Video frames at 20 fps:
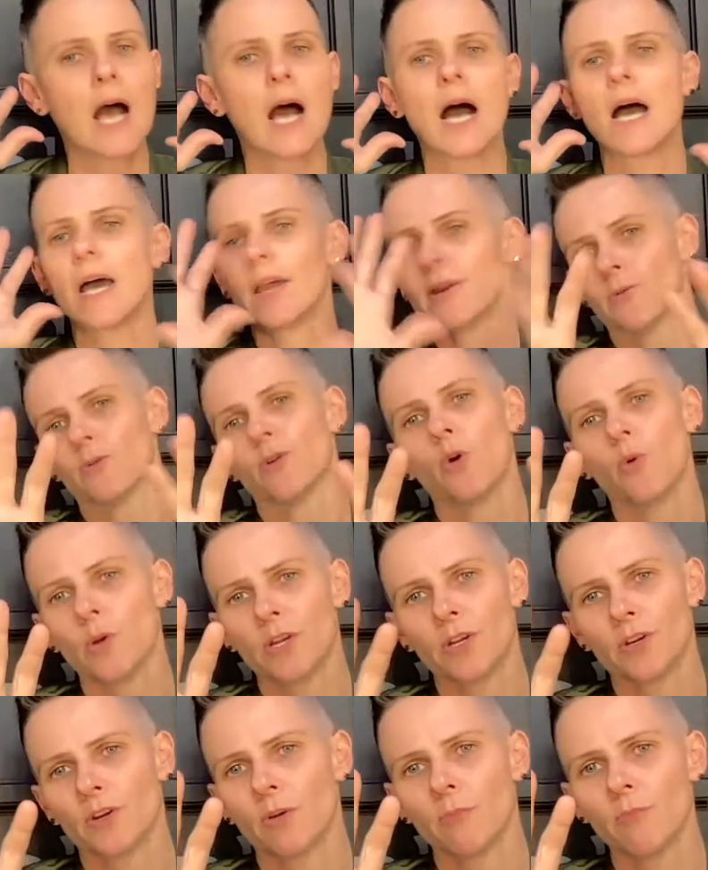I don't know
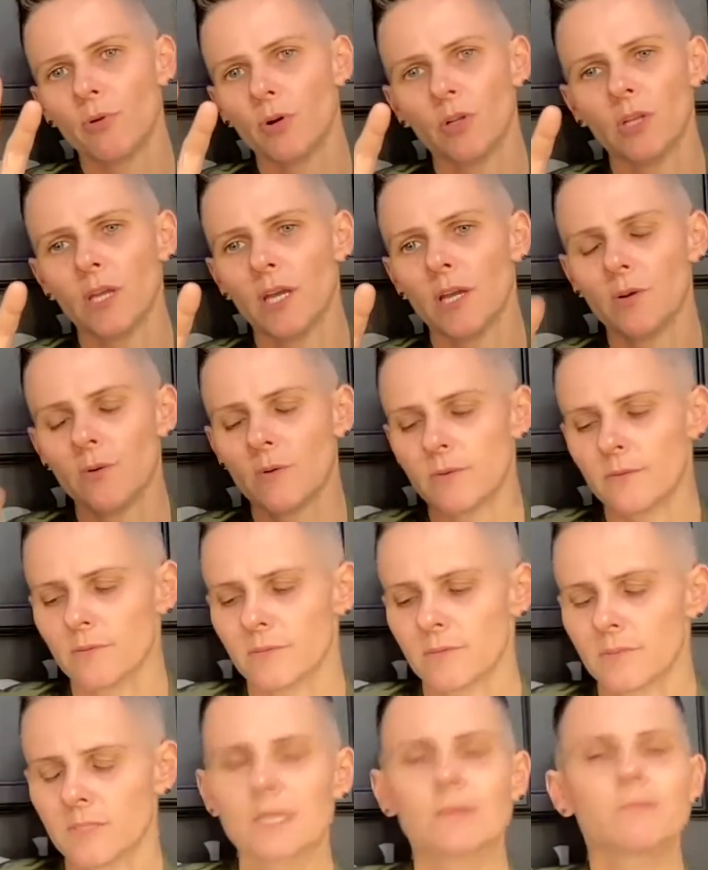what you're gonna pull out.
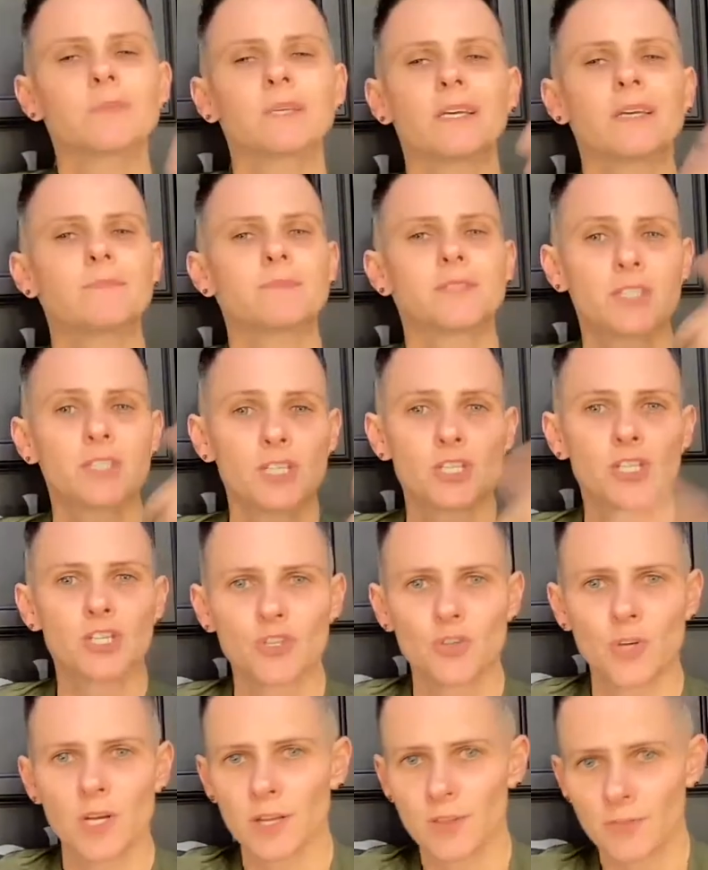Sometimes it's just a
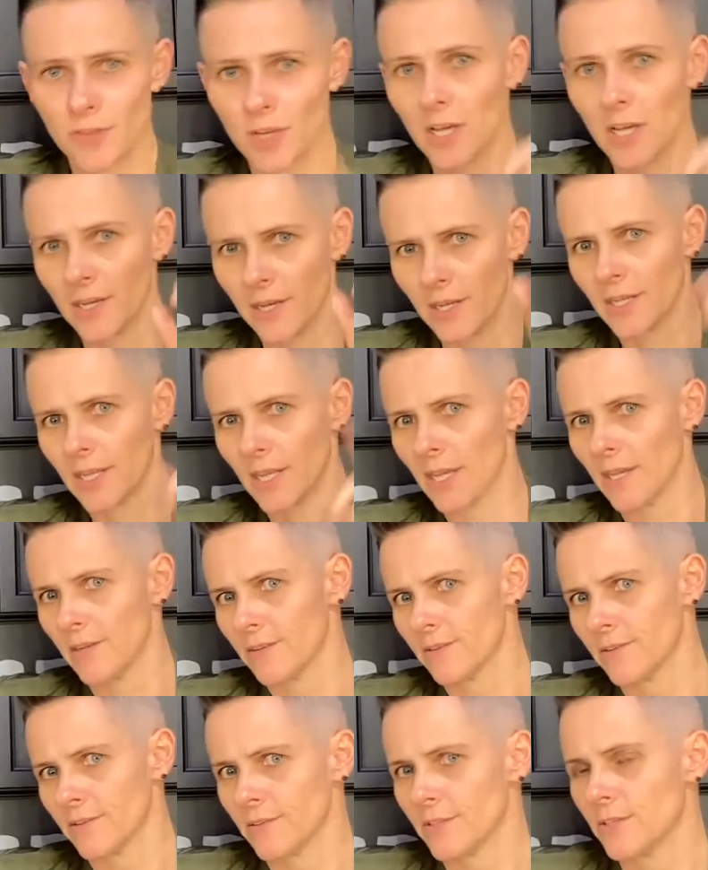train of thought.
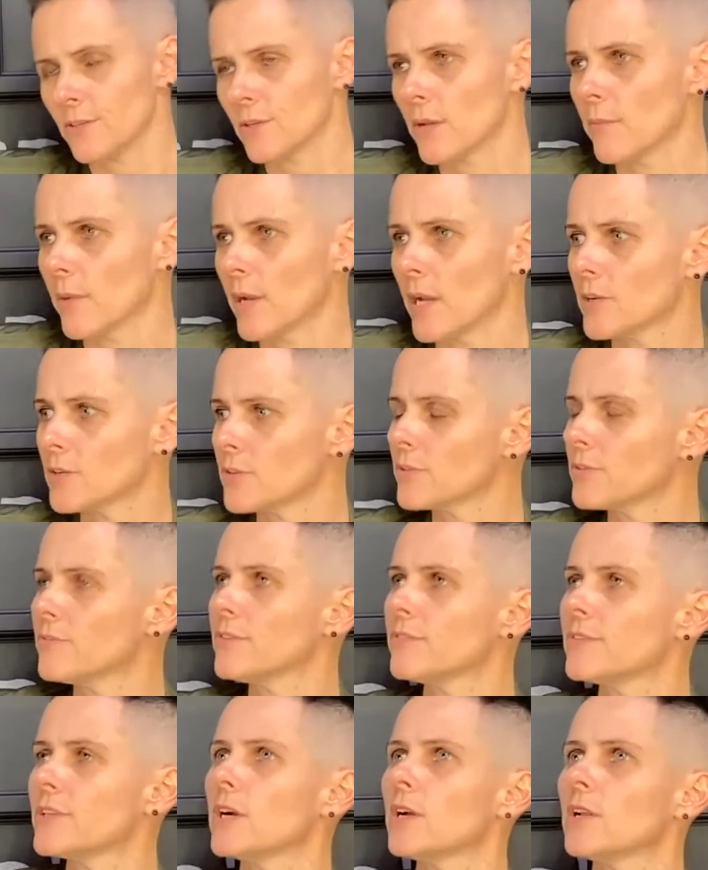Again, you get my
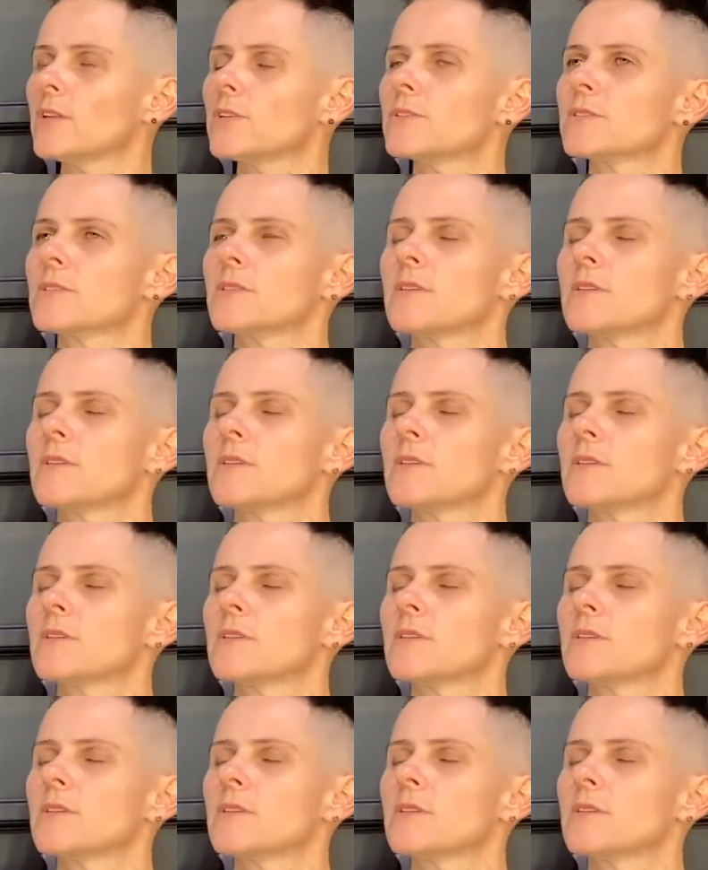$150.